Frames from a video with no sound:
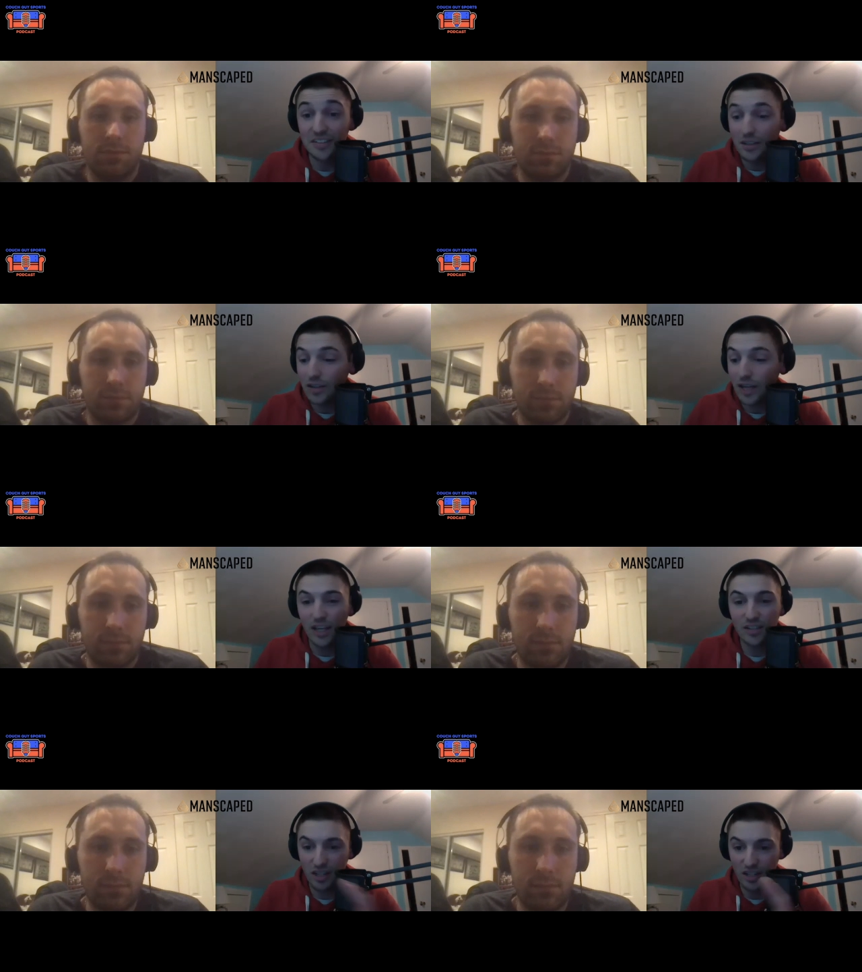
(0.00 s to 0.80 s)
Speaker 1: Like,
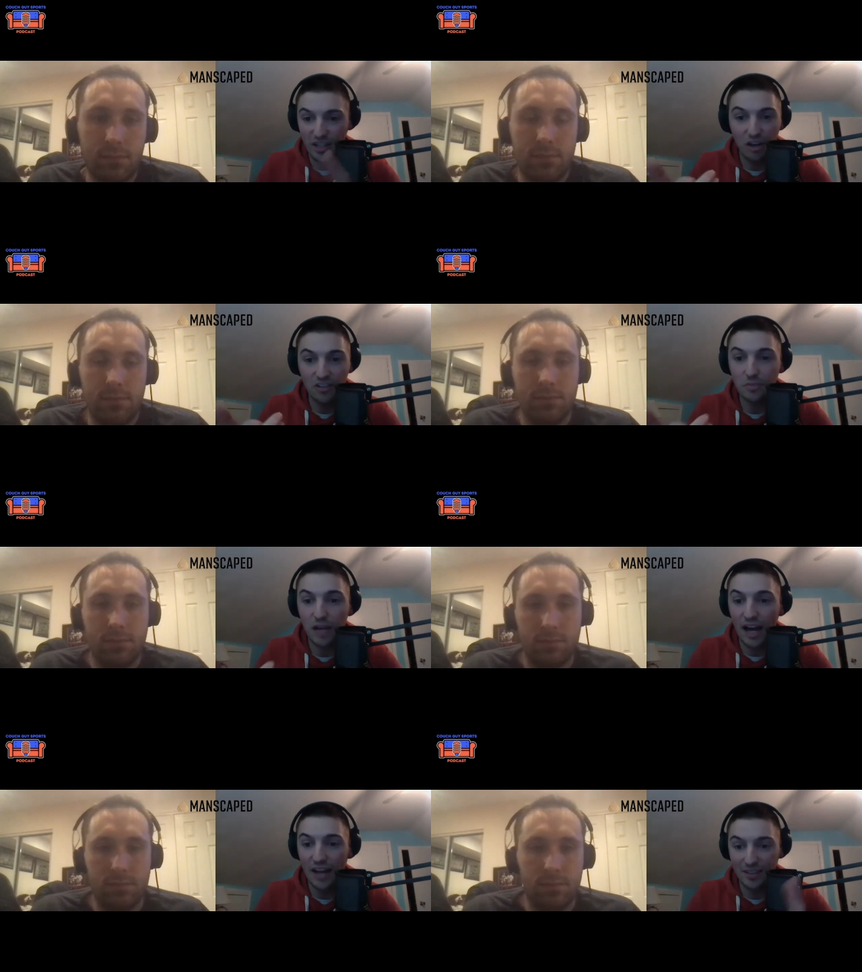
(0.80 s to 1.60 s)
he's going to yell at some
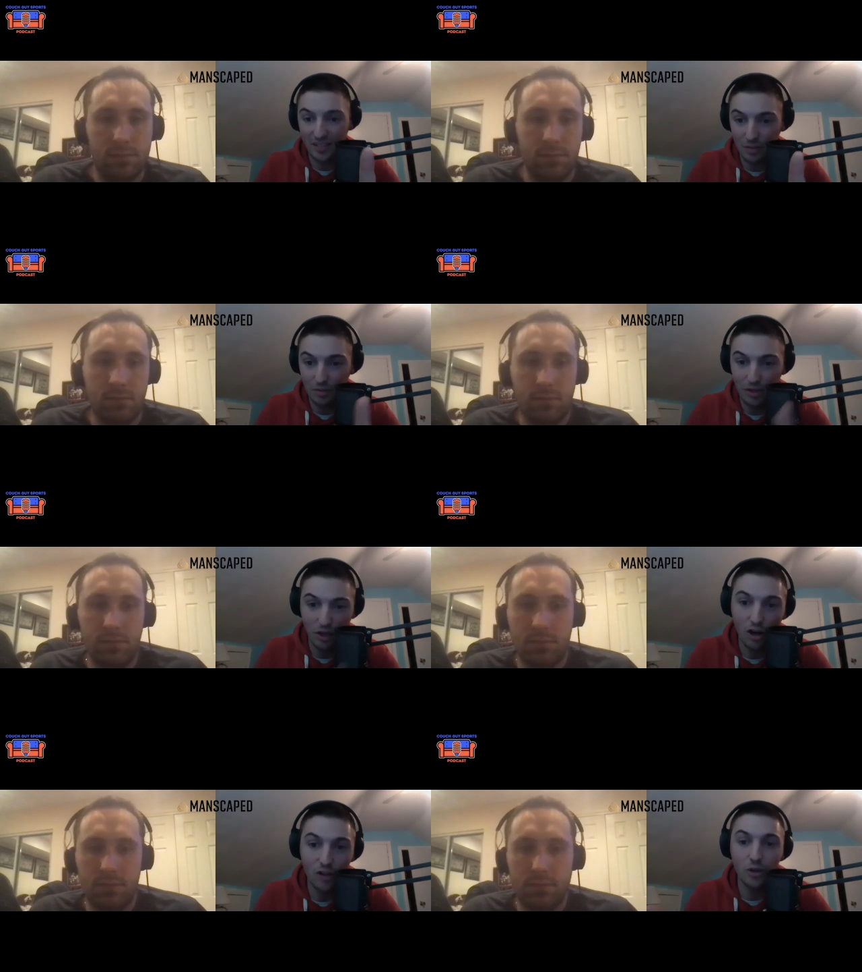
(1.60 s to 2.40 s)
guys. He's going to be
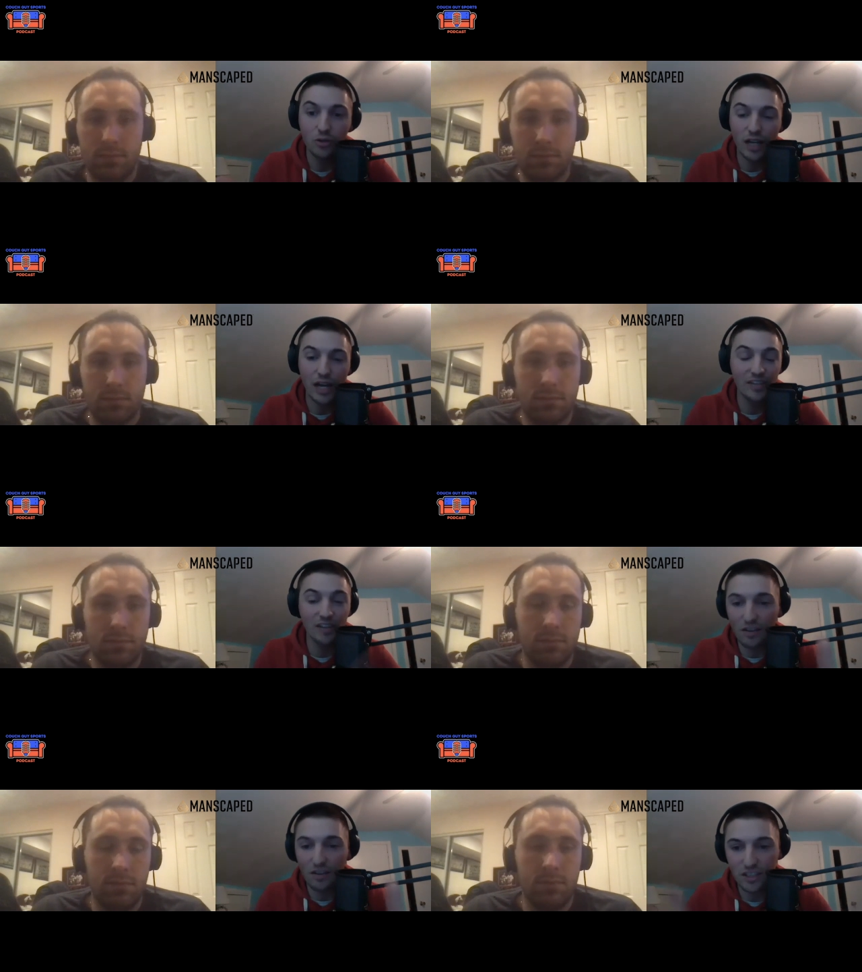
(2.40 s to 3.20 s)
hard-nosed guy. He's not
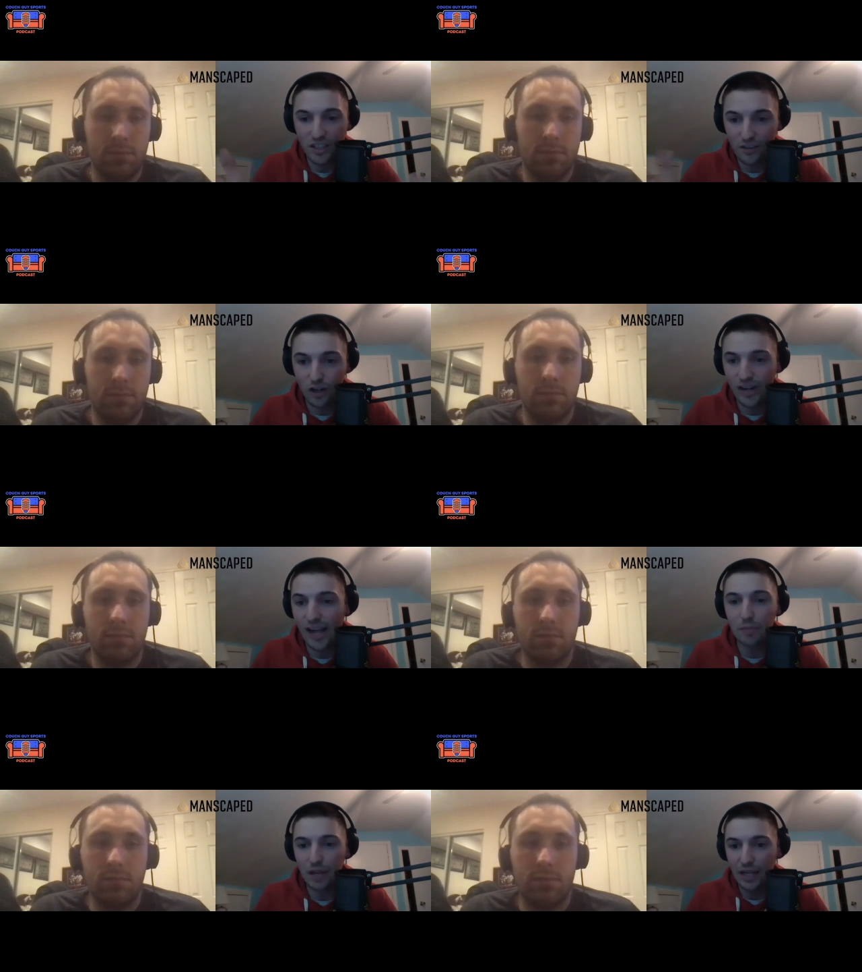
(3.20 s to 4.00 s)
obviously Kevin Garnett,
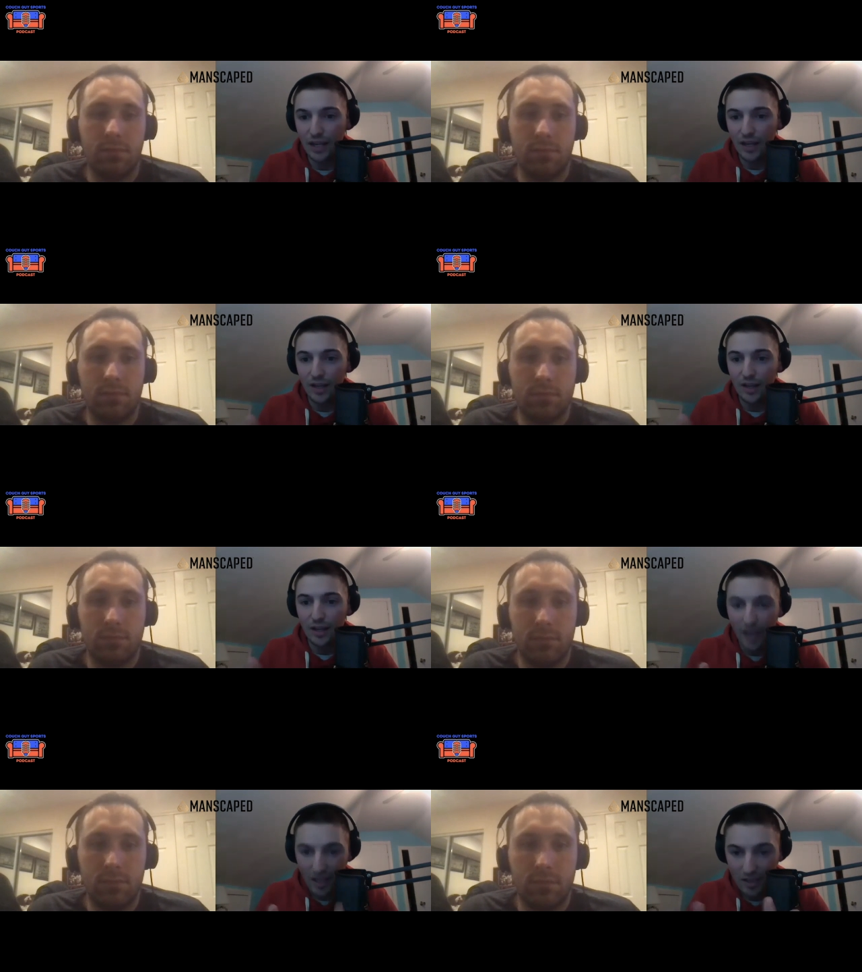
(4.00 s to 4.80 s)
but, like,
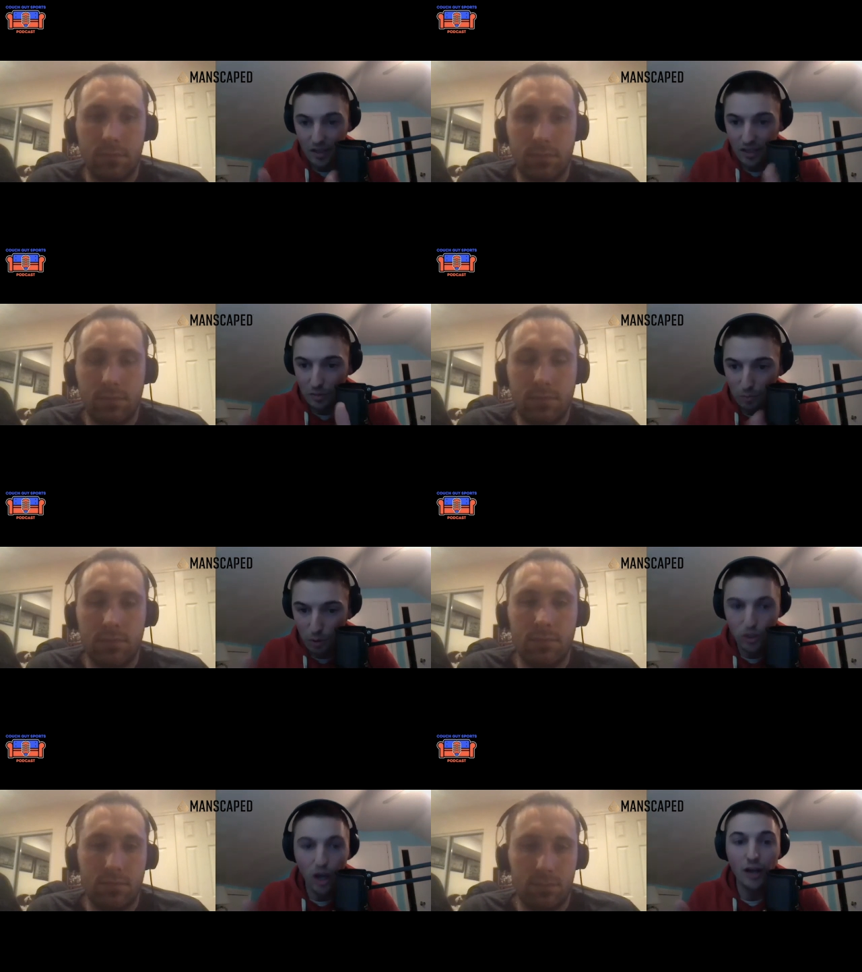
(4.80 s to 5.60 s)
he has, he's a
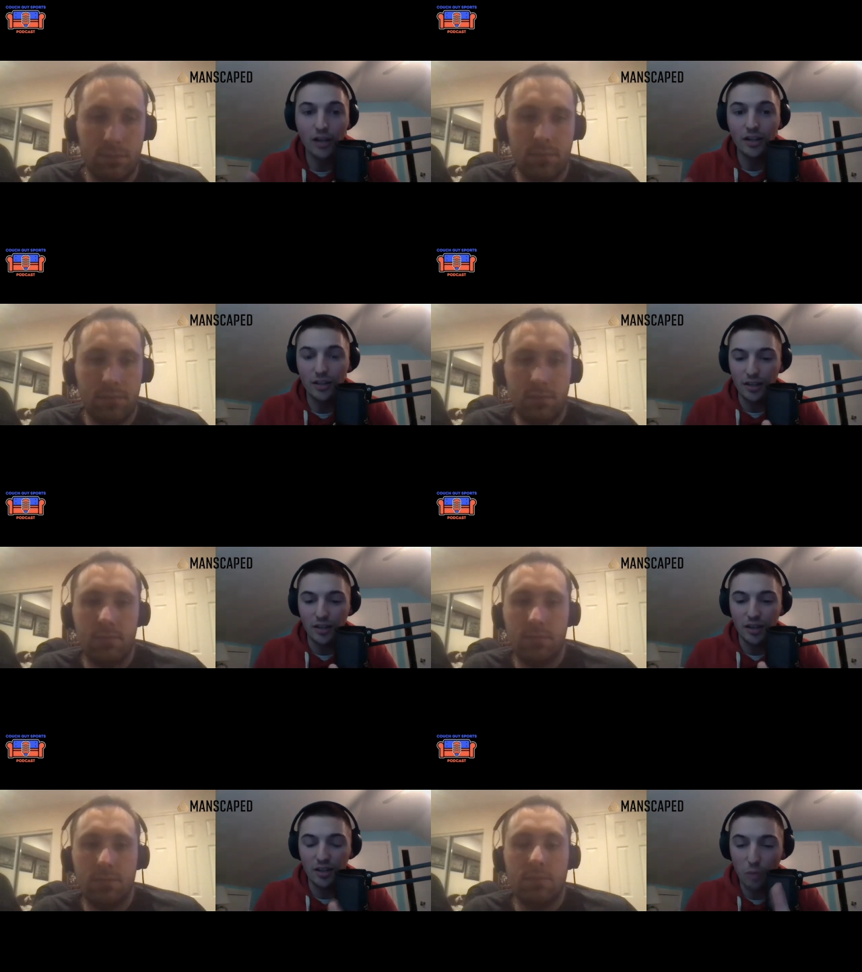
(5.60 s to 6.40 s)
bulldog.
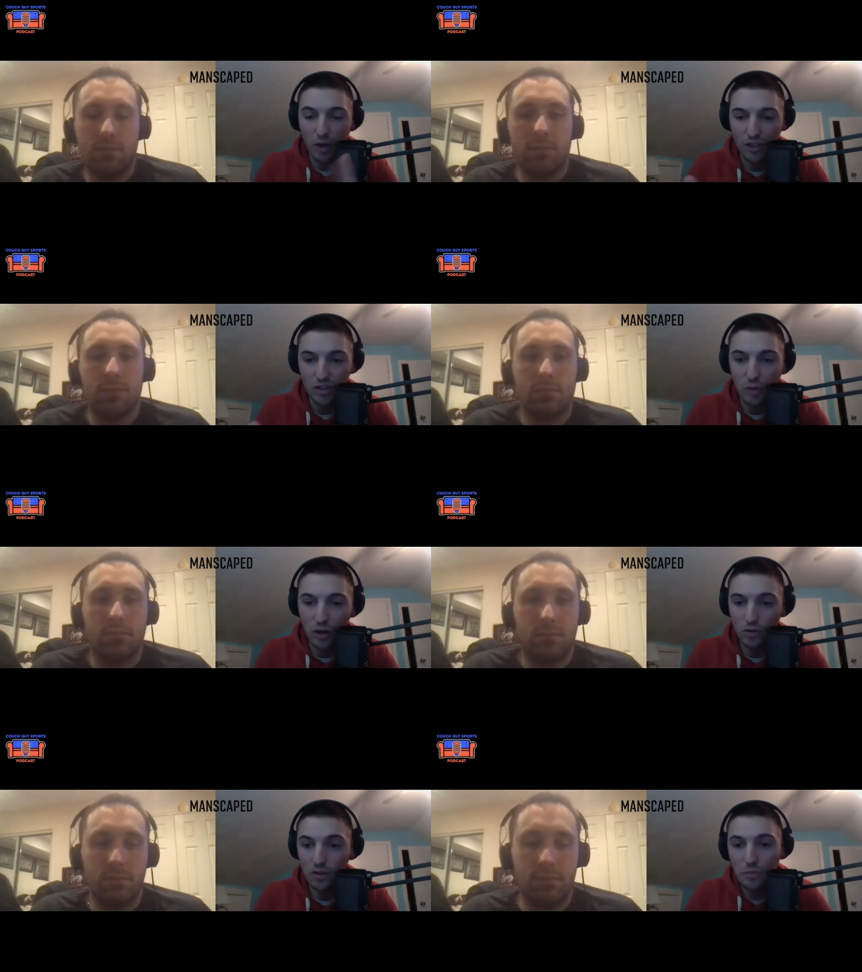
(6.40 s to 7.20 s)
He's Marcus Smart,
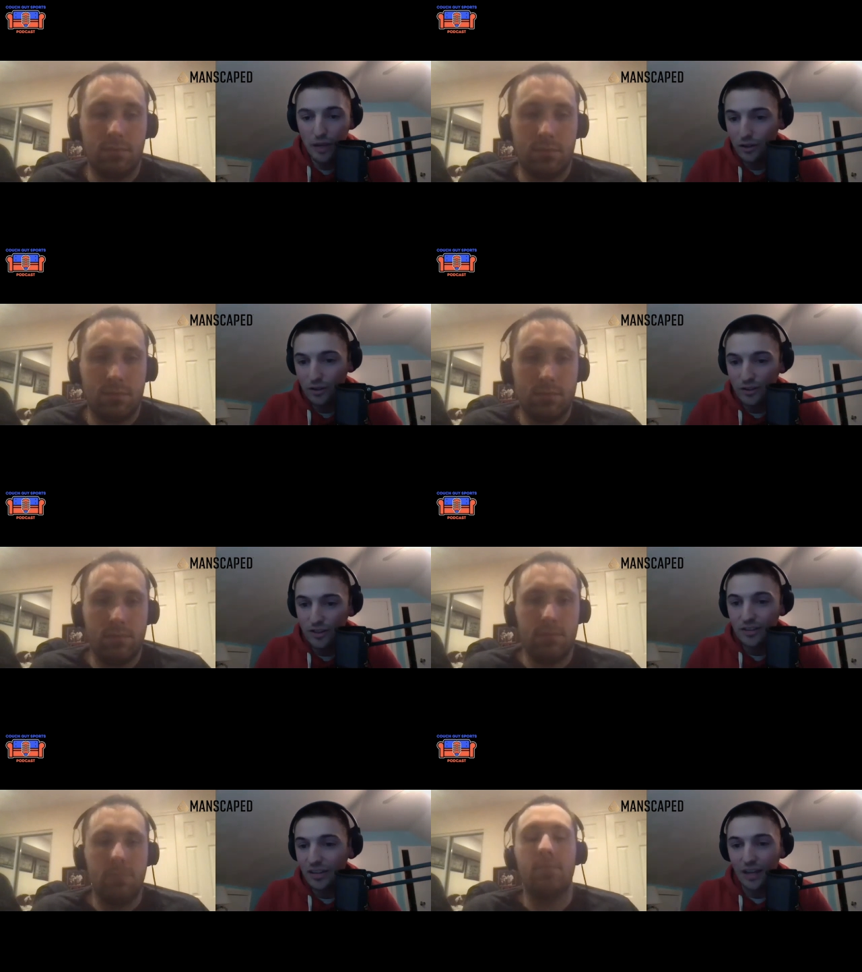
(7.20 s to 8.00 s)
only bigger.
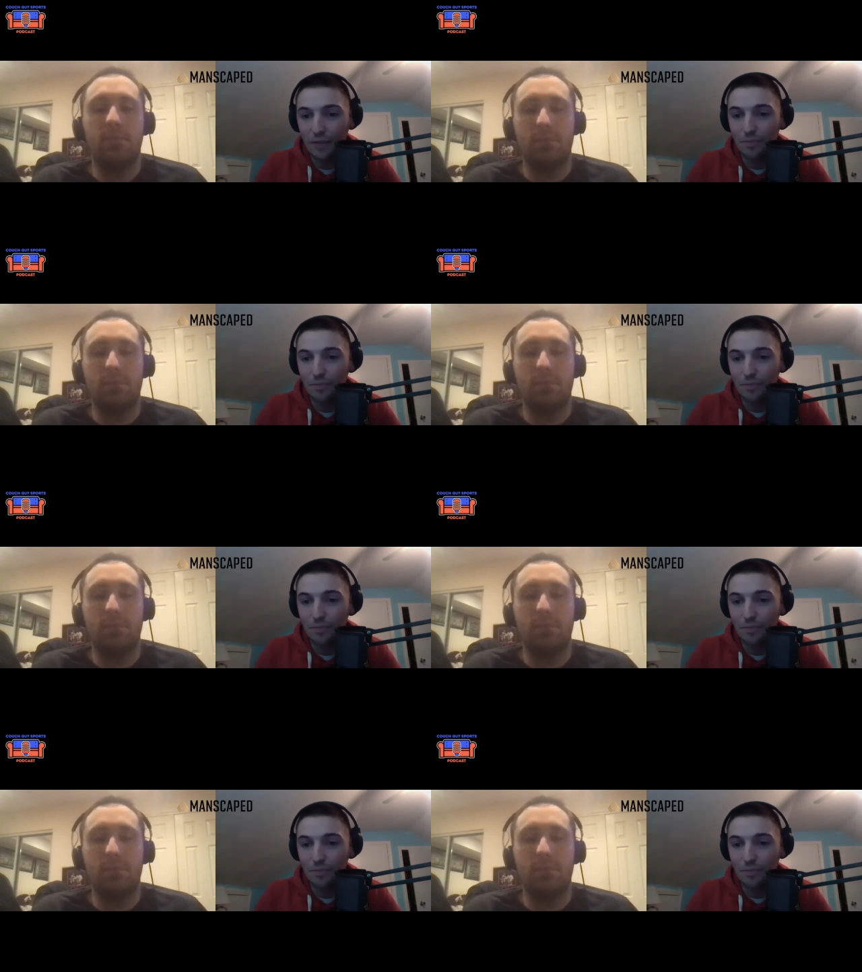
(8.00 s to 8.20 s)
Like,